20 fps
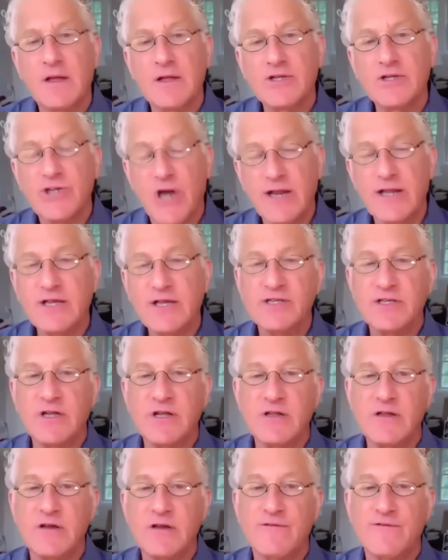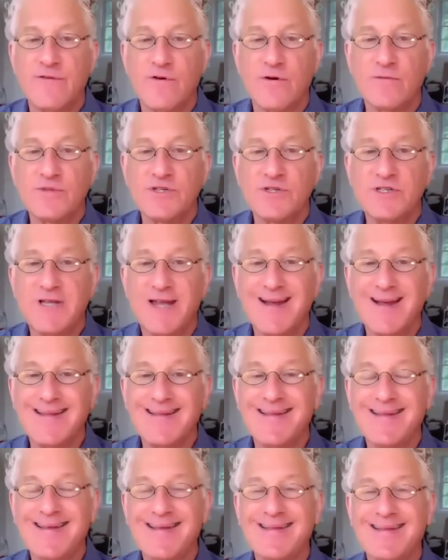Chinese and Indian firms
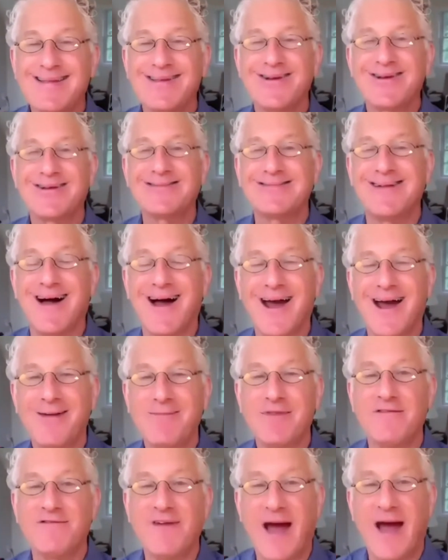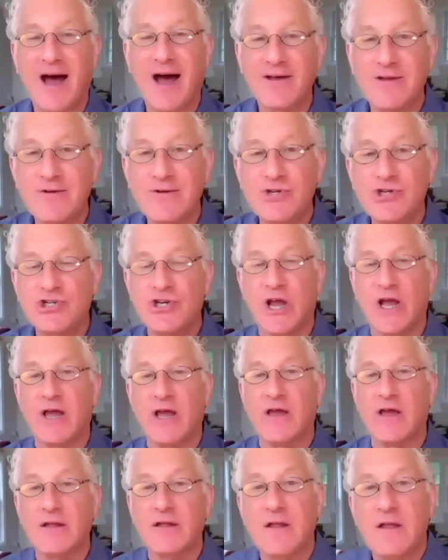tended to climb the value
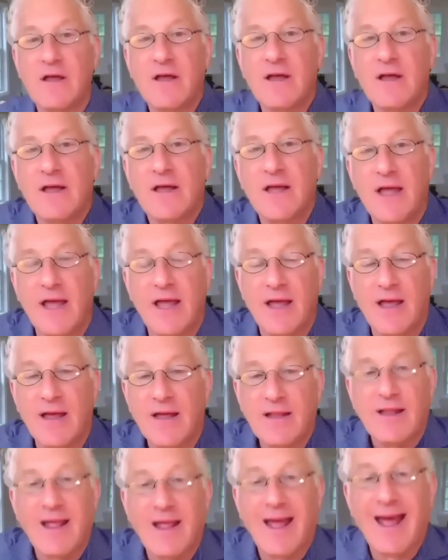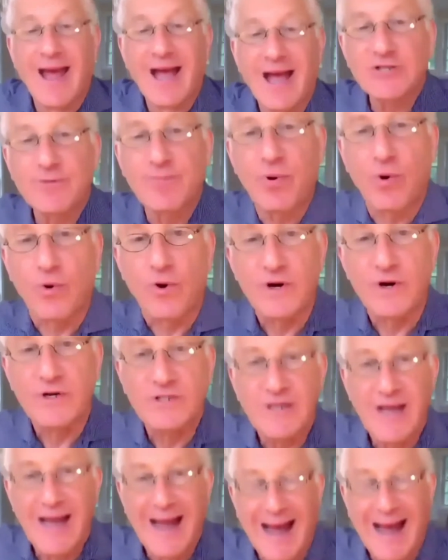chain in
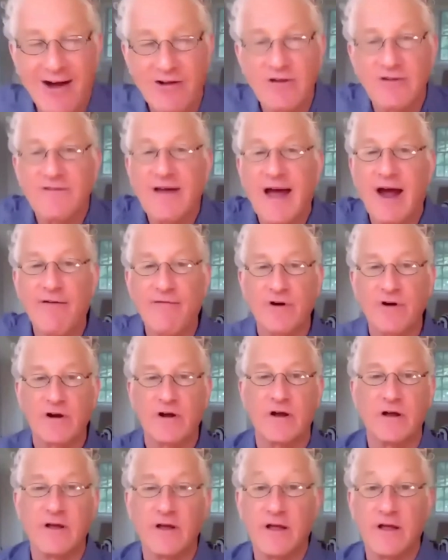exports out of Africa.